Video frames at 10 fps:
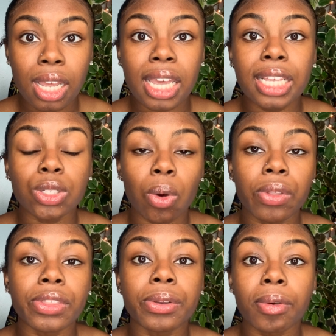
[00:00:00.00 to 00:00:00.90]
is on
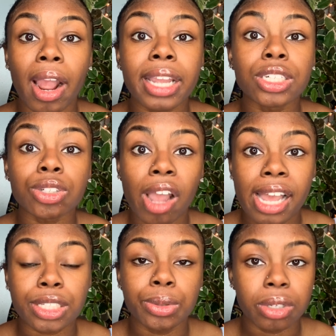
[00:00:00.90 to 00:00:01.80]
the right track
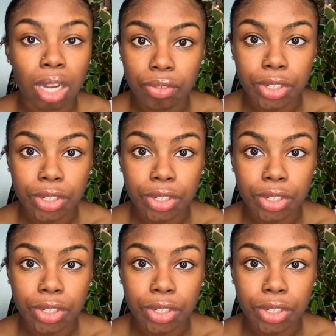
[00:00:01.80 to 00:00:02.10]
to recovery.